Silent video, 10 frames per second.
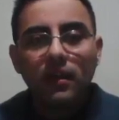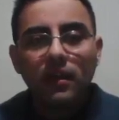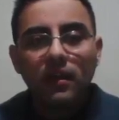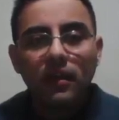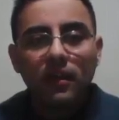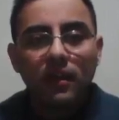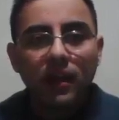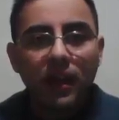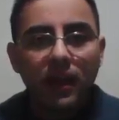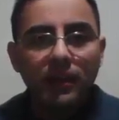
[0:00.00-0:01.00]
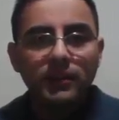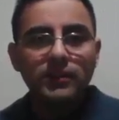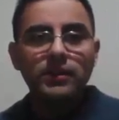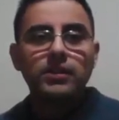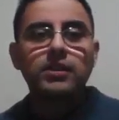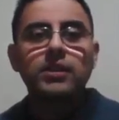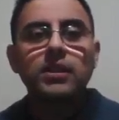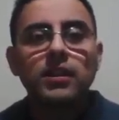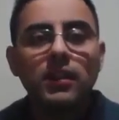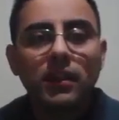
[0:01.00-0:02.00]
uh, and
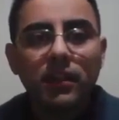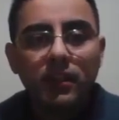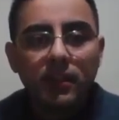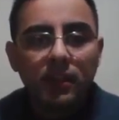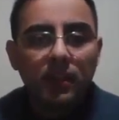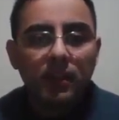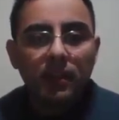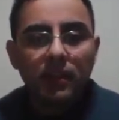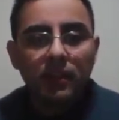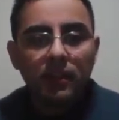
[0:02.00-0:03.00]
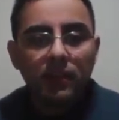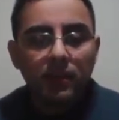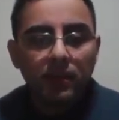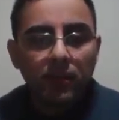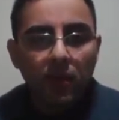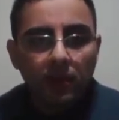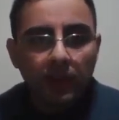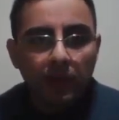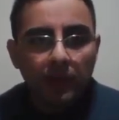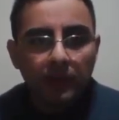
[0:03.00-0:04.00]
uh,
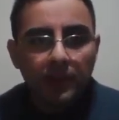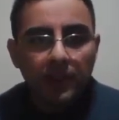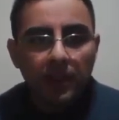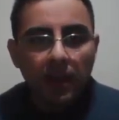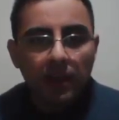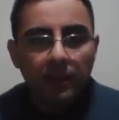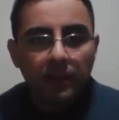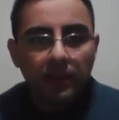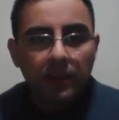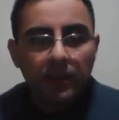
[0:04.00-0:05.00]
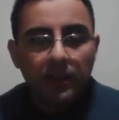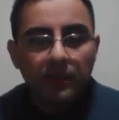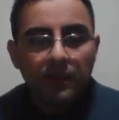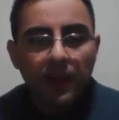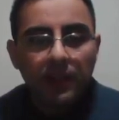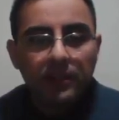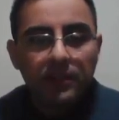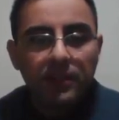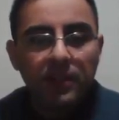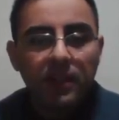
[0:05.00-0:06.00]
coronaviruses are
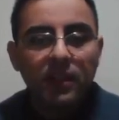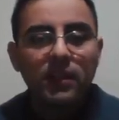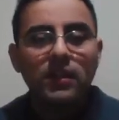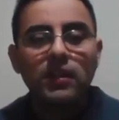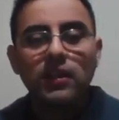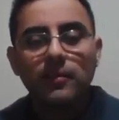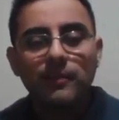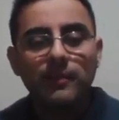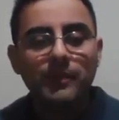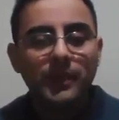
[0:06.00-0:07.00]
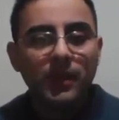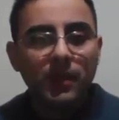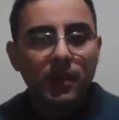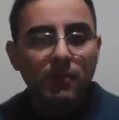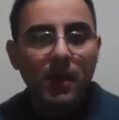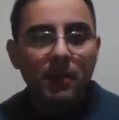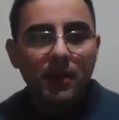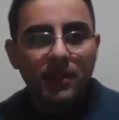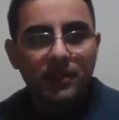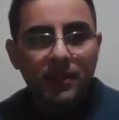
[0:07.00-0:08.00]
infect um,
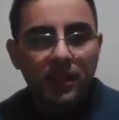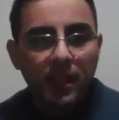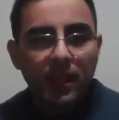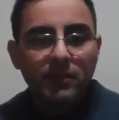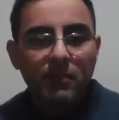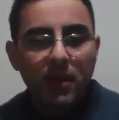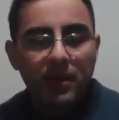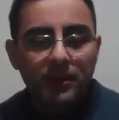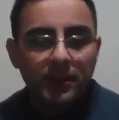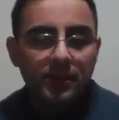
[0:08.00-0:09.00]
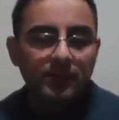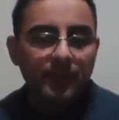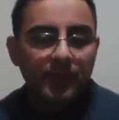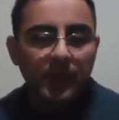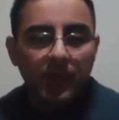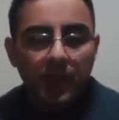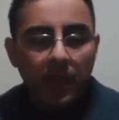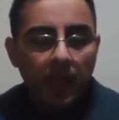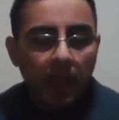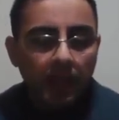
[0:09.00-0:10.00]
mammals and birds
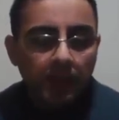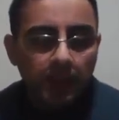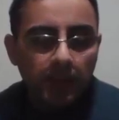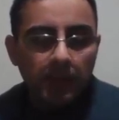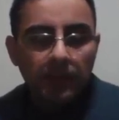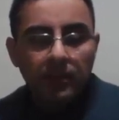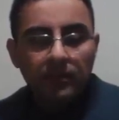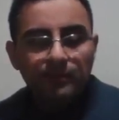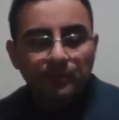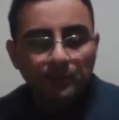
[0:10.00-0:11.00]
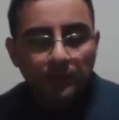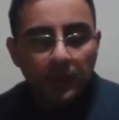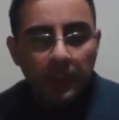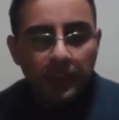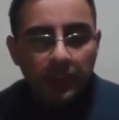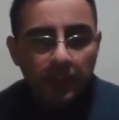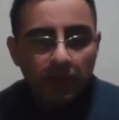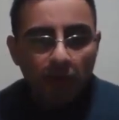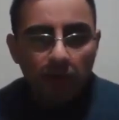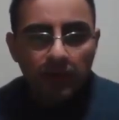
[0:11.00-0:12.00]
and um,
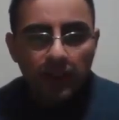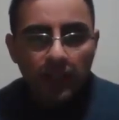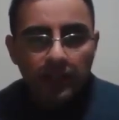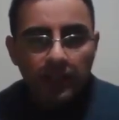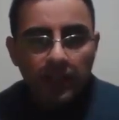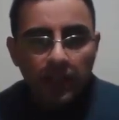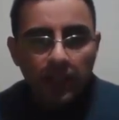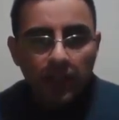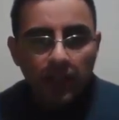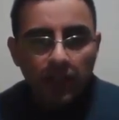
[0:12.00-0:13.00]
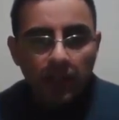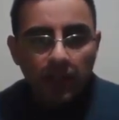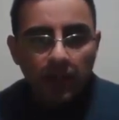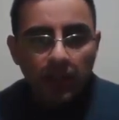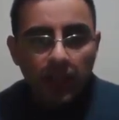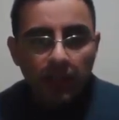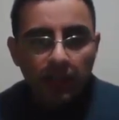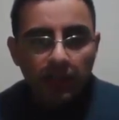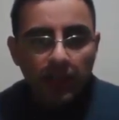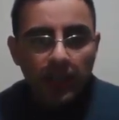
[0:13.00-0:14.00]
it is thought that uh,
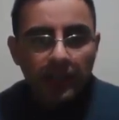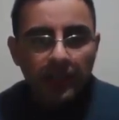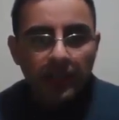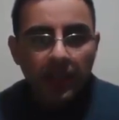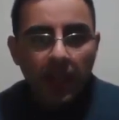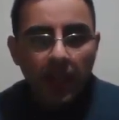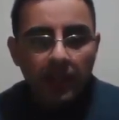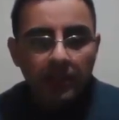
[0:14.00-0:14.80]
at this